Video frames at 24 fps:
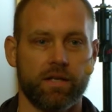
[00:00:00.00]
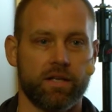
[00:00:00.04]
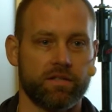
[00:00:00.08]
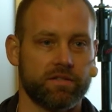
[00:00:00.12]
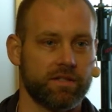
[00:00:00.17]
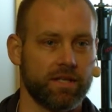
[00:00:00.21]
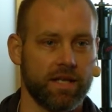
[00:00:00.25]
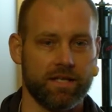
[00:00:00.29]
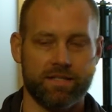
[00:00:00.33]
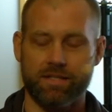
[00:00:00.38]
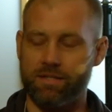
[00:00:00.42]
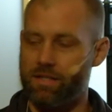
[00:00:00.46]

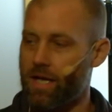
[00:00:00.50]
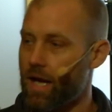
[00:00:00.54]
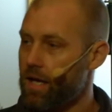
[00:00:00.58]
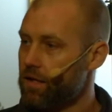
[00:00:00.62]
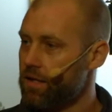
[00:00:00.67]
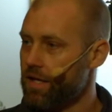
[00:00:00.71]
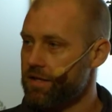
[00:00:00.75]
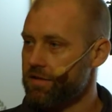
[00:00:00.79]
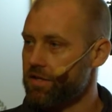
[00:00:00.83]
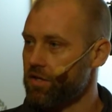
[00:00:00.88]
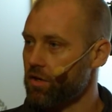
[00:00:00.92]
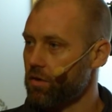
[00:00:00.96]
It's
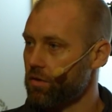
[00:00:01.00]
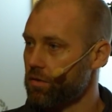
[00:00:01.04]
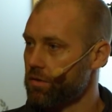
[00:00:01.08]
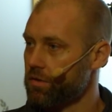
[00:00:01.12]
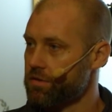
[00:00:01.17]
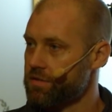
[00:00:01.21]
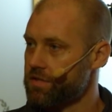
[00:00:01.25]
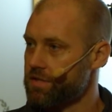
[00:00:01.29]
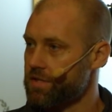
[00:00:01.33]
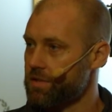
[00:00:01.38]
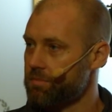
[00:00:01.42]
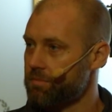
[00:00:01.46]
not like the
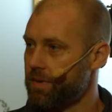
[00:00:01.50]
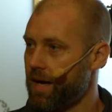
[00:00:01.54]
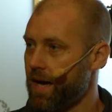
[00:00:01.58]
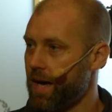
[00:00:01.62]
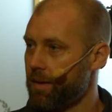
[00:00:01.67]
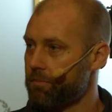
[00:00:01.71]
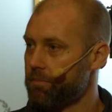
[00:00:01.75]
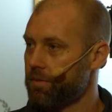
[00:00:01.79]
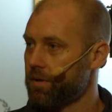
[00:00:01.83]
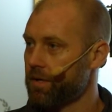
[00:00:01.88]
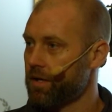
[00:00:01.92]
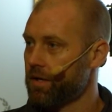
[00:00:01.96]
old
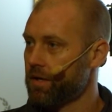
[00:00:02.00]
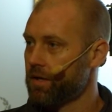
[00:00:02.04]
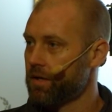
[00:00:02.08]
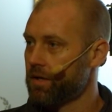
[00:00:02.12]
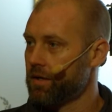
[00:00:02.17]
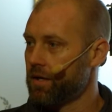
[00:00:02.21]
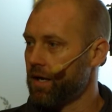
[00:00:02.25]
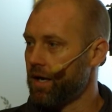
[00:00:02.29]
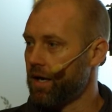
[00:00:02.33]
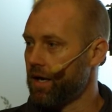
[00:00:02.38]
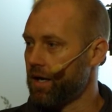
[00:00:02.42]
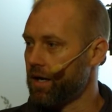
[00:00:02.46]
CPAP
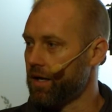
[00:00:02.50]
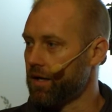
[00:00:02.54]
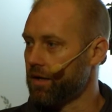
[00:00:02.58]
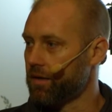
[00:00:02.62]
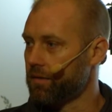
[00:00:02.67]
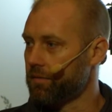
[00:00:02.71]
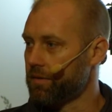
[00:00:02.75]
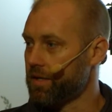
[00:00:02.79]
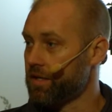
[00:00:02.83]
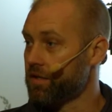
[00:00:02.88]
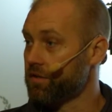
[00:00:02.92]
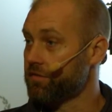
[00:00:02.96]

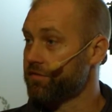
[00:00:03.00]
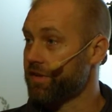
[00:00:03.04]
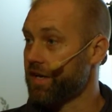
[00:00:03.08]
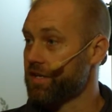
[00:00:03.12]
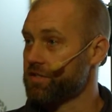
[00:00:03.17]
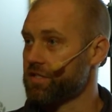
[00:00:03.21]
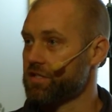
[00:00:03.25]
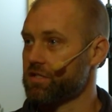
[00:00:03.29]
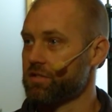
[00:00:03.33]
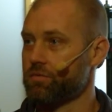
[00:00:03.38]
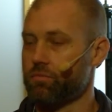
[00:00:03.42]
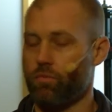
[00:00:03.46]

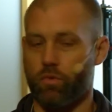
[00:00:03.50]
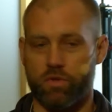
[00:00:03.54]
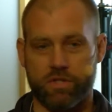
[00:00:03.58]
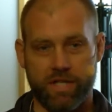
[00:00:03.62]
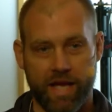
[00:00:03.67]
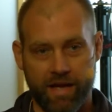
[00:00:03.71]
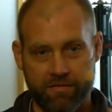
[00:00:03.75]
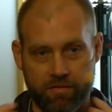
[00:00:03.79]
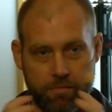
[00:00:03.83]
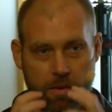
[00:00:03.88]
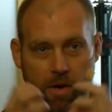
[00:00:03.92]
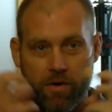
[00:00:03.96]
interfaces,
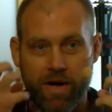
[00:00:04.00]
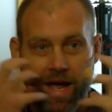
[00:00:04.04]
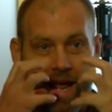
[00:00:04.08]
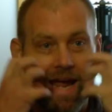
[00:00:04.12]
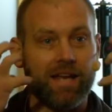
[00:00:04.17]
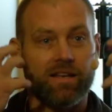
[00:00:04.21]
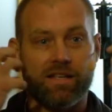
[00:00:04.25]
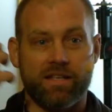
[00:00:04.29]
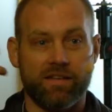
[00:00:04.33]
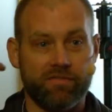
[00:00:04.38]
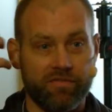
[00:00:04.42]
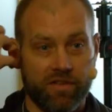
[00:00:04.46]
which have about
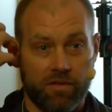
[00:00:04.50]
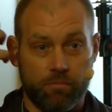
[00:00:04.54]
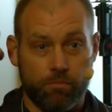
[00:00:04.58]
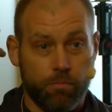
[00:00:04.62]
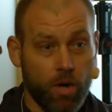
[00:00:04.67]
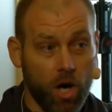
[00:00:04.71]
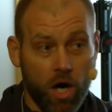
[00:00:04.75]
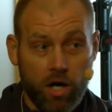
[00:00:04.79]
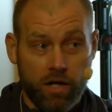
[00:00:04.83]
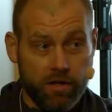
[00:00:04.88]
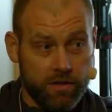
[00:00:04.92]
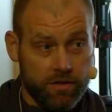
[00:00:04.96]
8 different
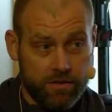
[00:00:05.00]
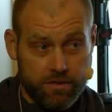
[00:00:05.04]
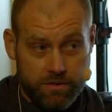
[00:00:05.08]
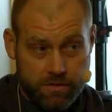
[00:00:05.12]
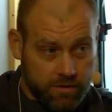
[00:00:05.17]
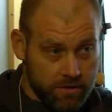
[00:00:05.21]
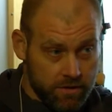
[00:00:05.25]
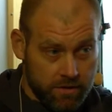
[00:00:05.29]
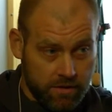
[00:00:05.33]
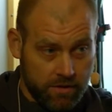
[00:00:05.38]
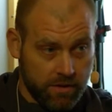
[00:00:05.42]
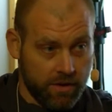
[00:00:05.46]

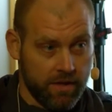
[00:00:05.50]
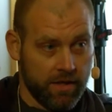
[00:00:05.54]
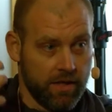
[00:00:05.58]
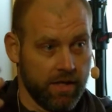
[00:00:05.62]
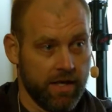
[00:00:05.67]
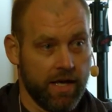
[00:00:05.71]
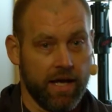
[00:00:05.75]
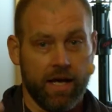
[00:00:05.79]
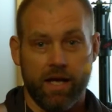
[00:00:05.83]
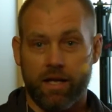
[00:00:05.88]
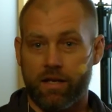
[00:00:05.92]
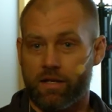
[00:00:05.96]
parts
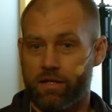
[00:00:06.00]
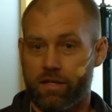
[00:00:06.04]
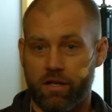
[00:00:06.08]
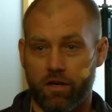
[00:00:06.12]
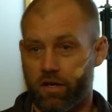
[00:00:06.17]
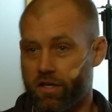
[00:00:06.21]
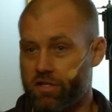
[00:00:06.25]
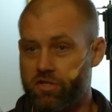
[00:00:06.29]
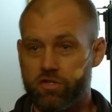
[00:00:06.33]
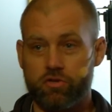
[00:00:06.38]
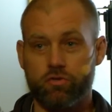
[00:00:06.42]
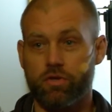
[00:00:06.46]
and
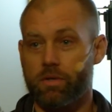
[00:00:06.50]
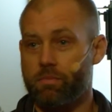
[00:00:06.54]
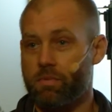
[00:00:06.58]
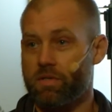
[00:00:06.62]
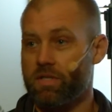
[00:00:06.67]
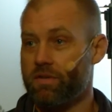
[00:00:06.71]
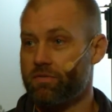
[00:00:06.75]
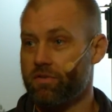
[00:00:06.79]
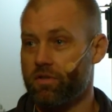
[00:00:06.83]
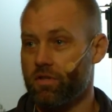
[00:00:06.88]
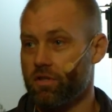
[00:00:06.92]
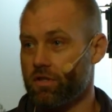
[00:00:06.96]
are extremely
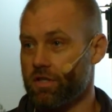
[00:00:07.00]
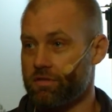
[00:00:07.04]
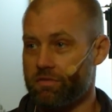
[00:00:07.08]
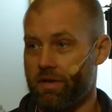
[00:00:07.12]
difficult.